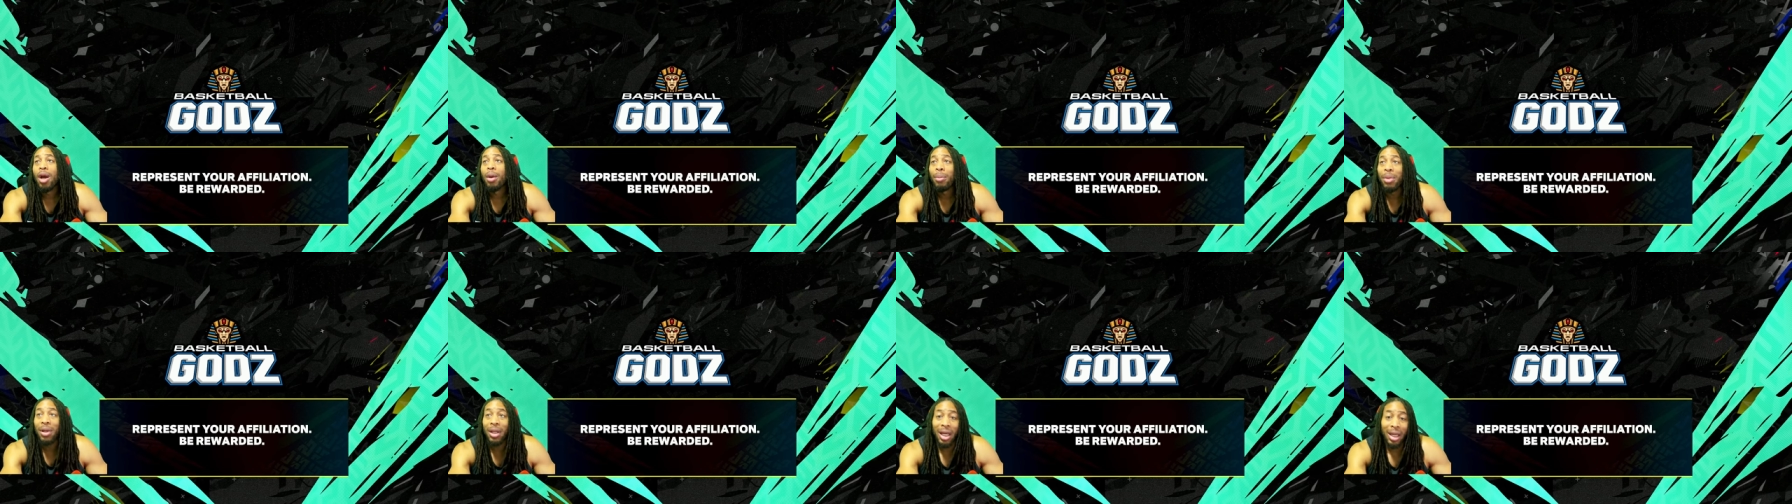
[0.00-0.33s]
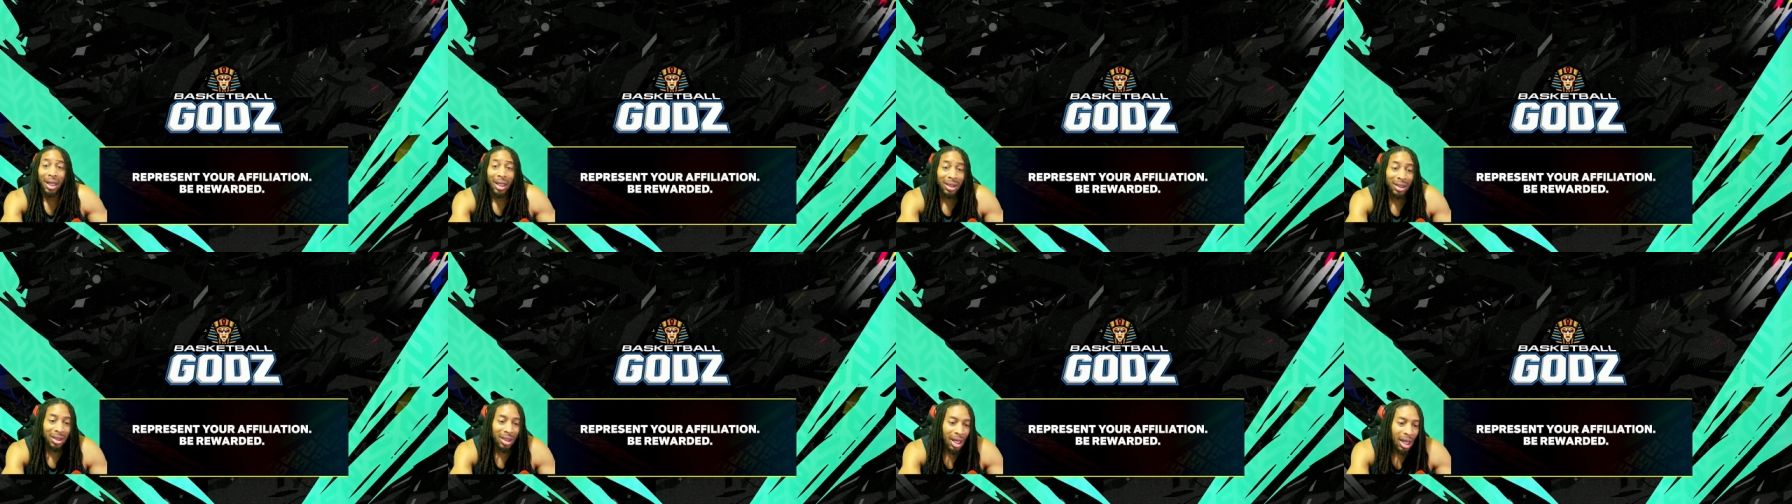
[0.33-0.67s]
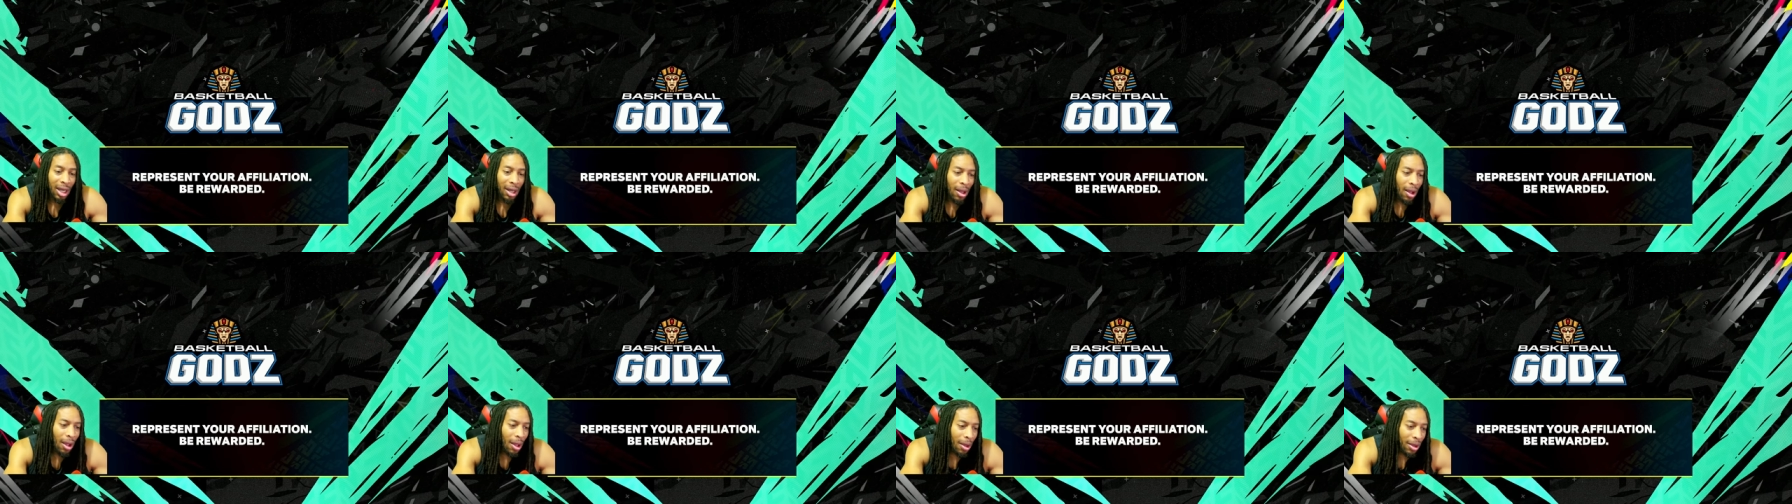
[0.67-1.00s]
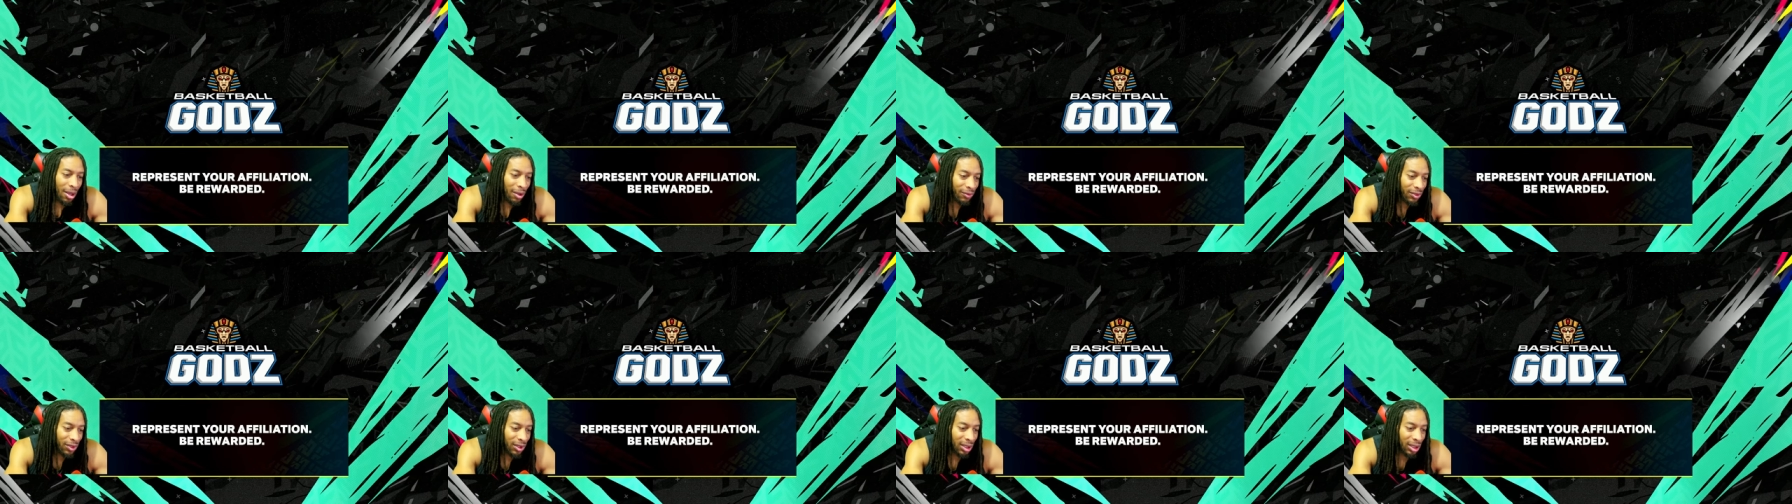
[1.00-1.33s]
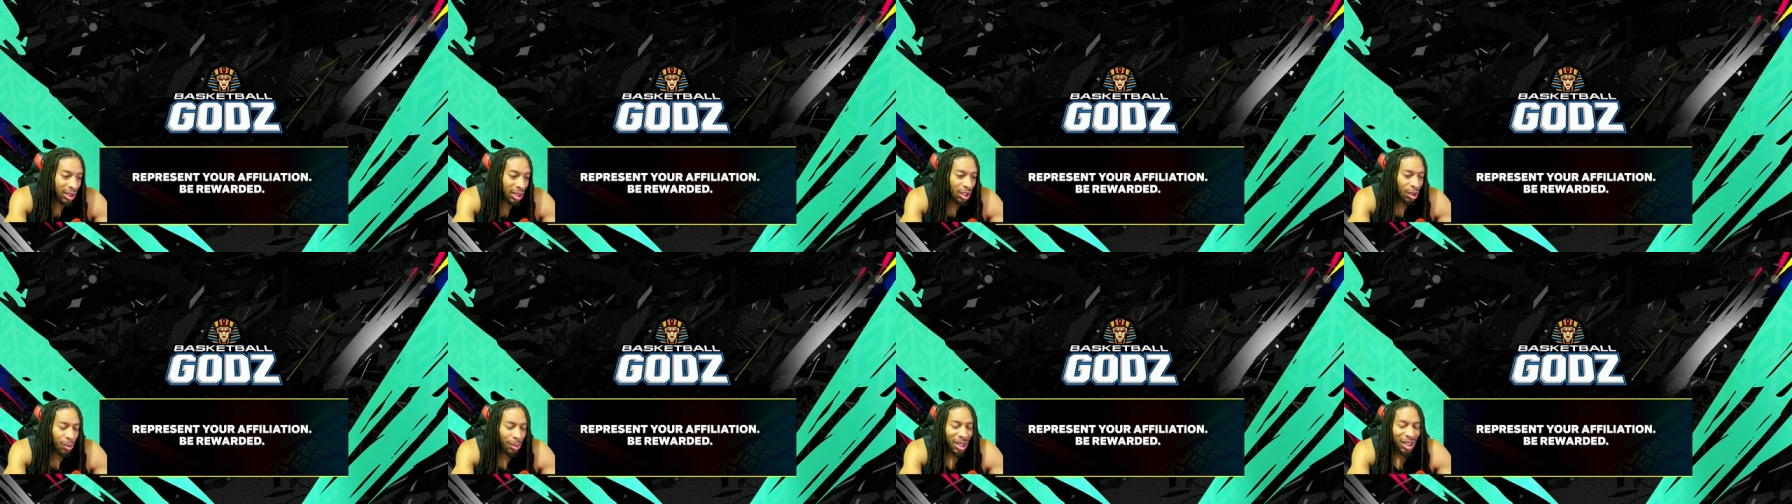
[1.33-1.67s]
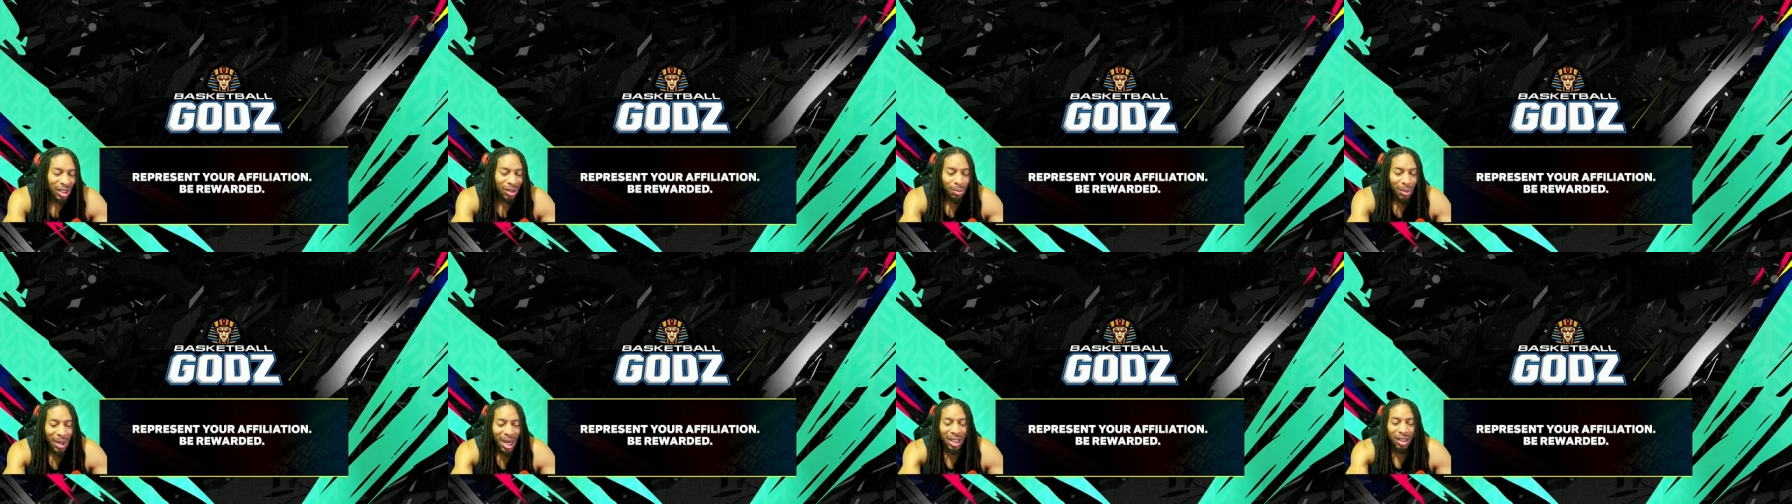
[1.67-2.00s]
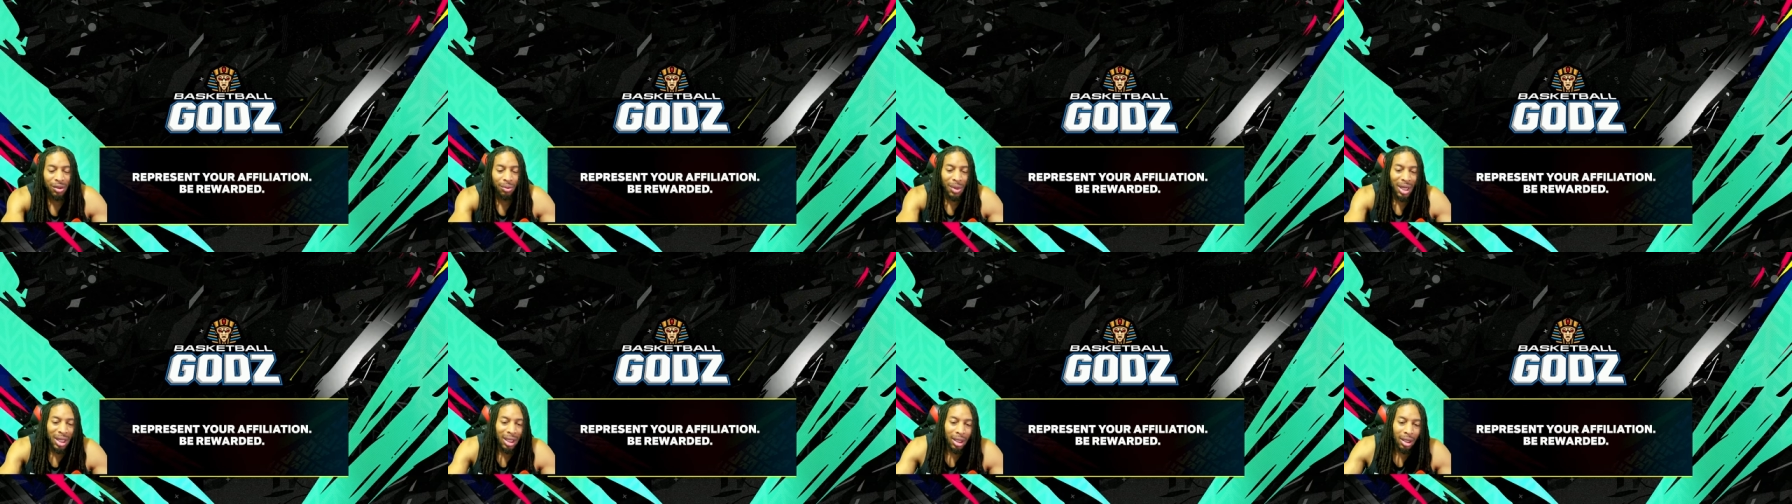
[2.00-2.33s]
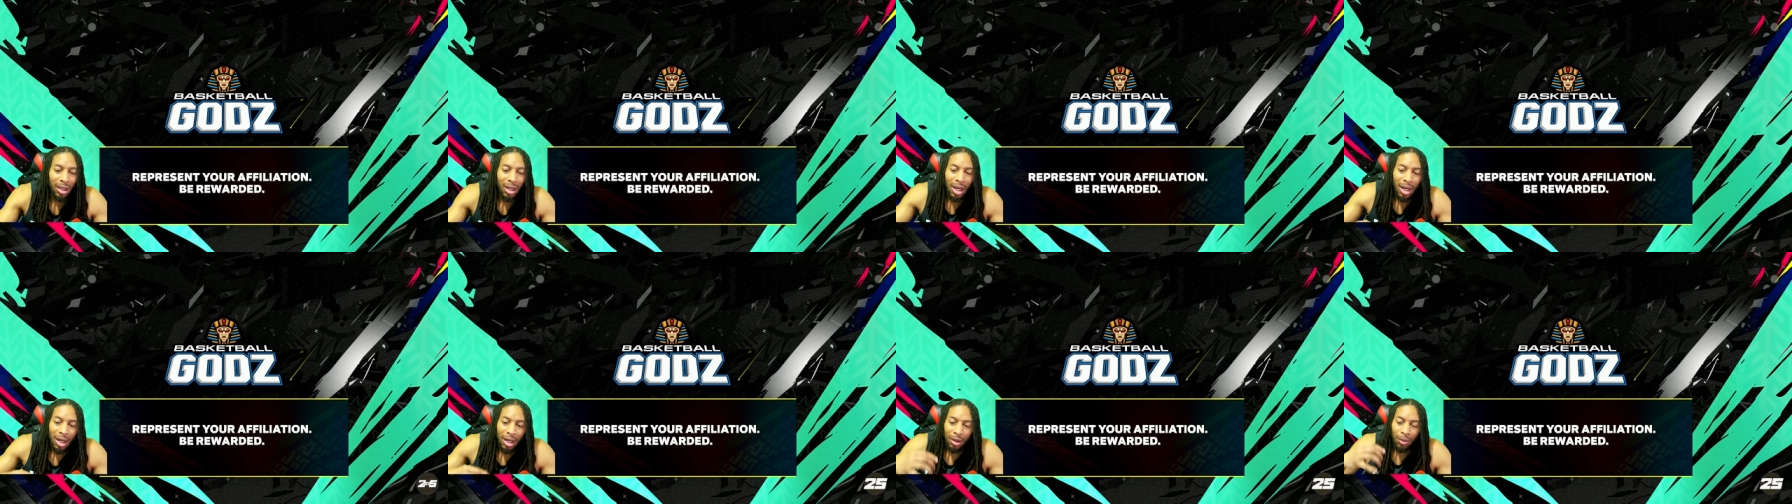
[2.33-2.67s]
But like I said, if skill-based matchmaking